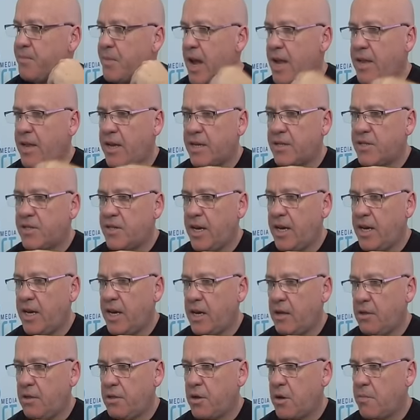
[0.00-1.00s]
And you can see
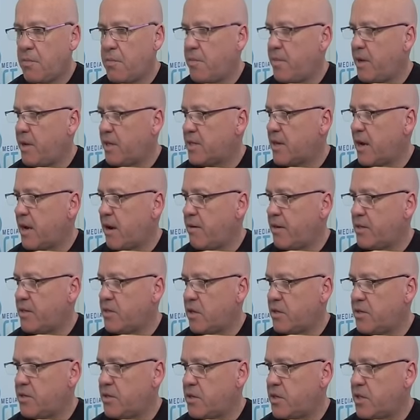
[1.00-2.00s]
here, Thermomix curried
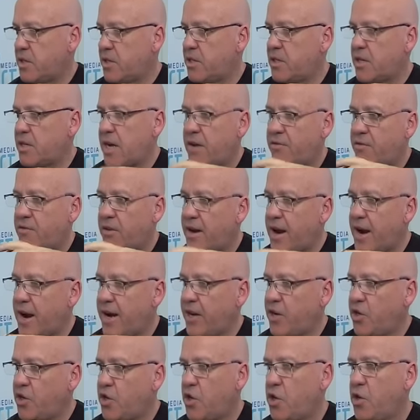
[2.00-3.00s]
sausages,
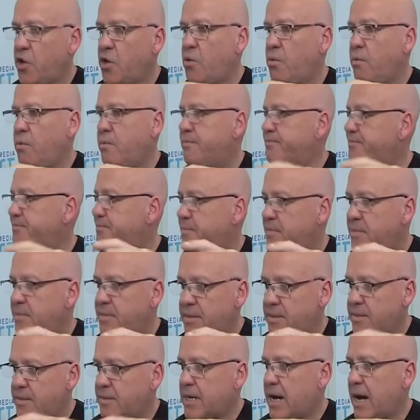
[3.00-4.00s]
182,
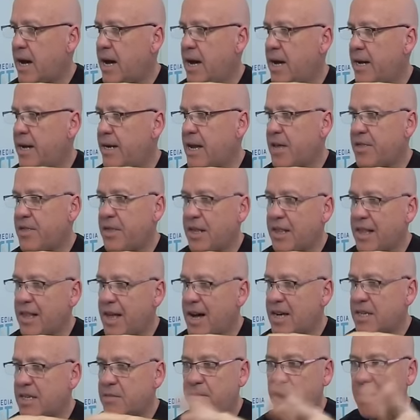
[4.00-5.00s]
uh, nothing
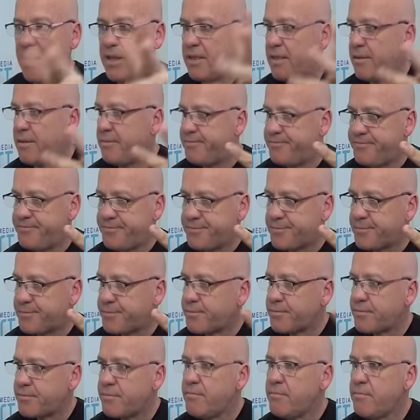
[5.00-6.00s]
last month,
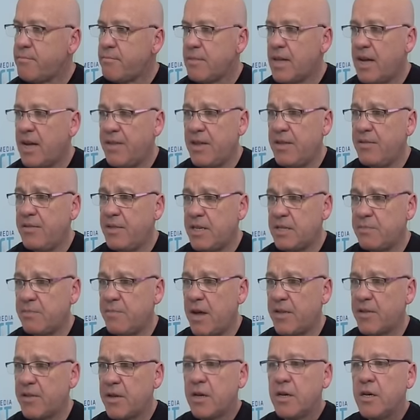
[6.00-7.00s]
and then this
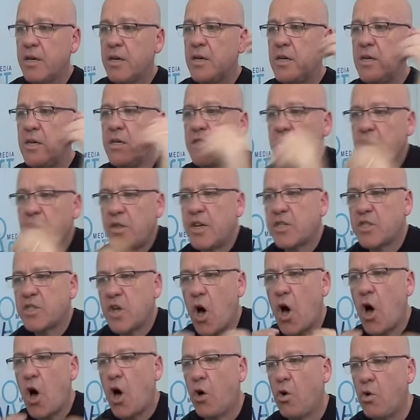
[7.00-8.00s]
month. So there's a
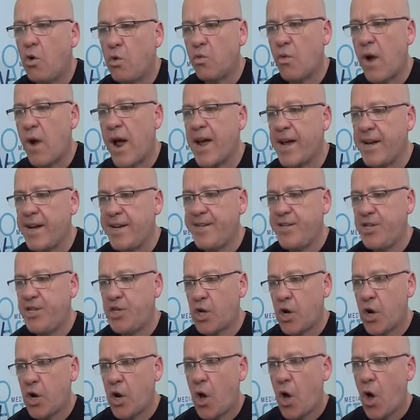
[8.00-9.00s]
whole
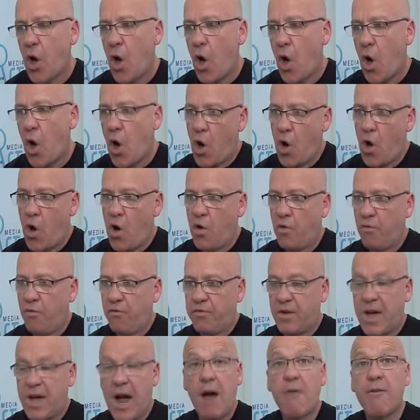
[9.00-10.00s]
range
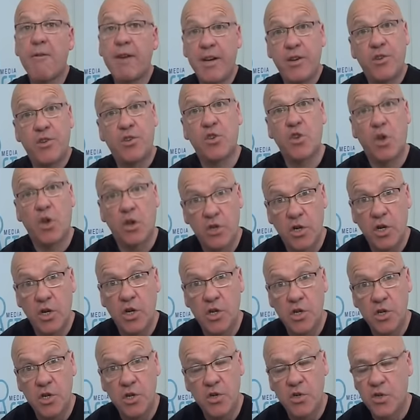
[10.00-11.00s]
of curried
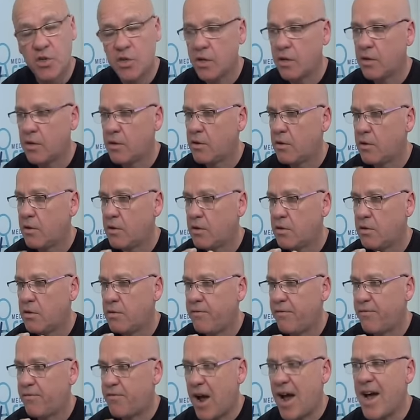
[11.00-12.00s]
sausages
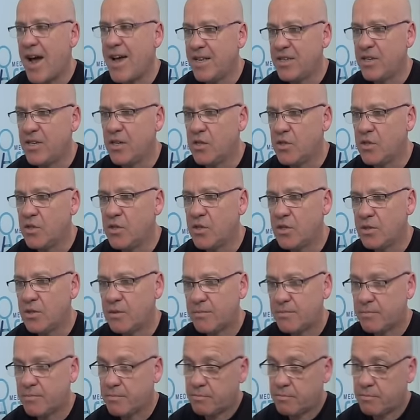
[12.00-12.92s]
phrases